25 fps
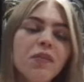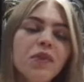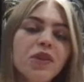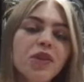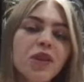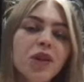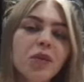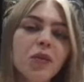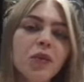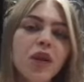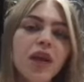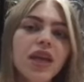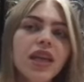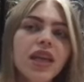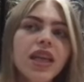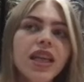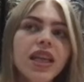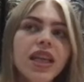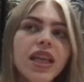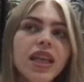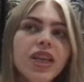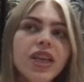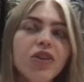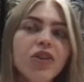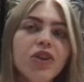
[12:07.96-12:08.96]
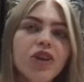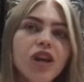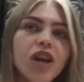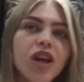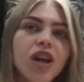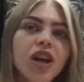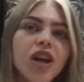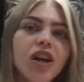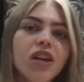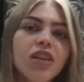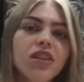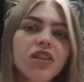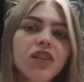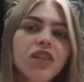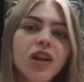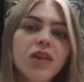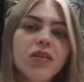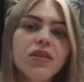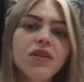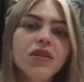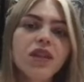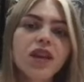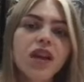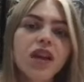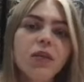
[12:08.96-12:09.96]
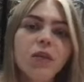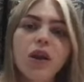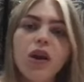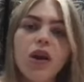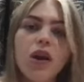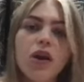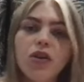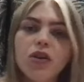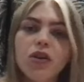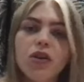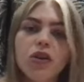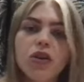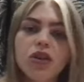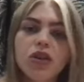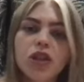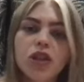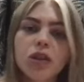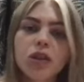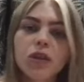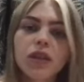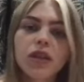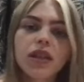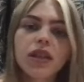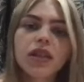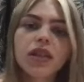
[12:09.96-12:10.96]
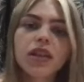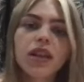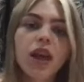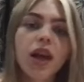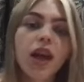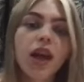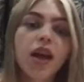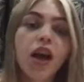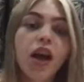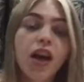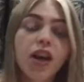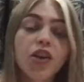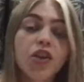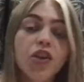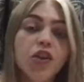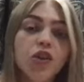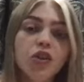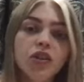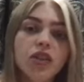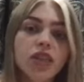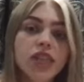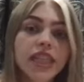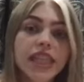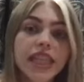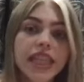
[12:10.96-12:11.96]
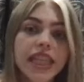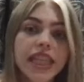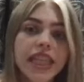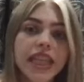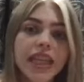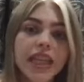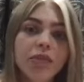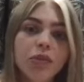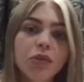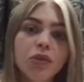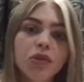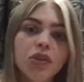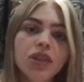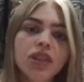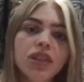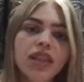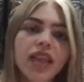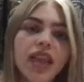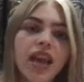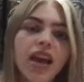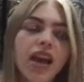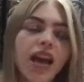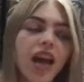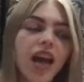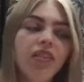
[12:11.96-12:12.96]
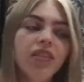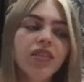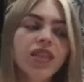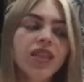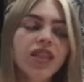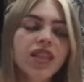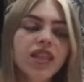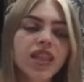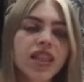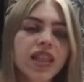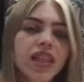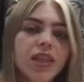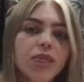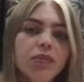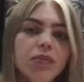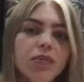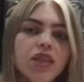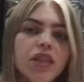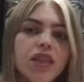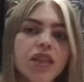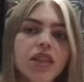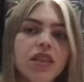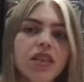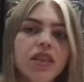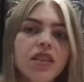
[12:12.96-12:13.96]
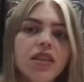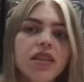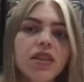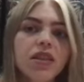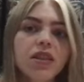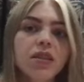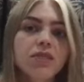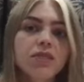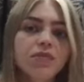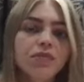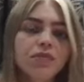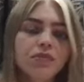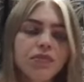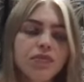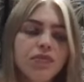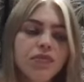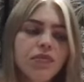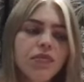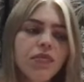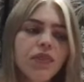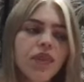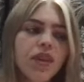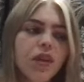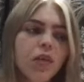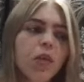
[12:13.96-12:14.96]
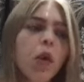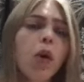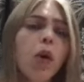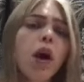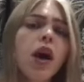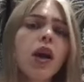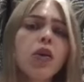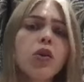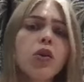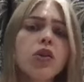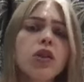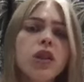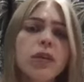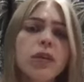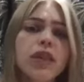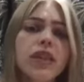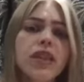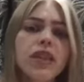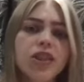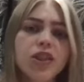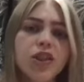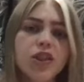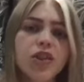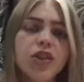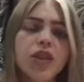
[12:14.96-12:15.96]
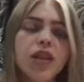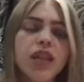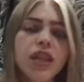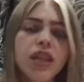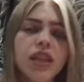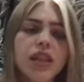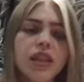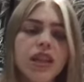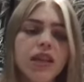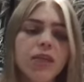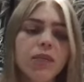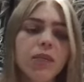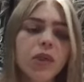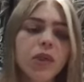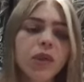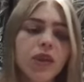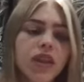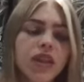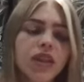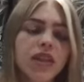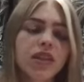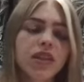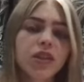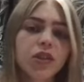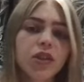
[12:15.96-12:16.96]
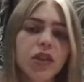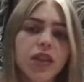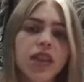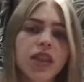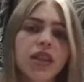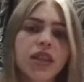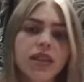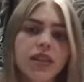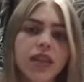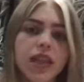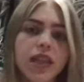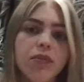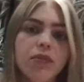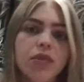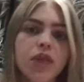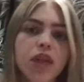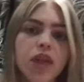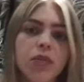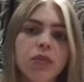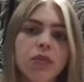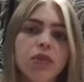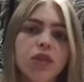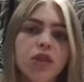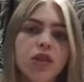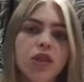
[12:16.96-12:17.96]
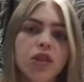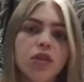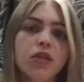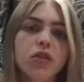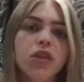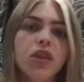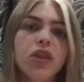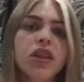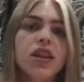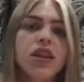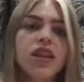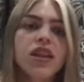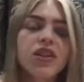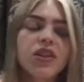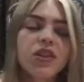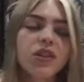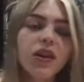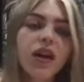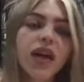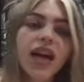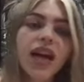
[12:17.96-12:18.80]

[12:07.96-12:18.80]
So when he got cast, I was like, well, I've got to do it. Like I could see him on set. I haven't seen him since. Well, I also went to uni and we were at the uni at the same time too. So I